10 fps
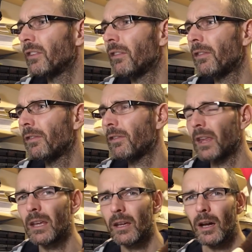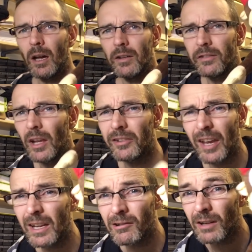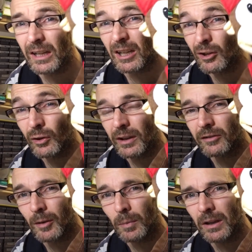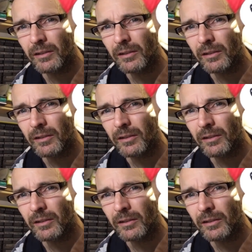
I think I had a tenner including shipping,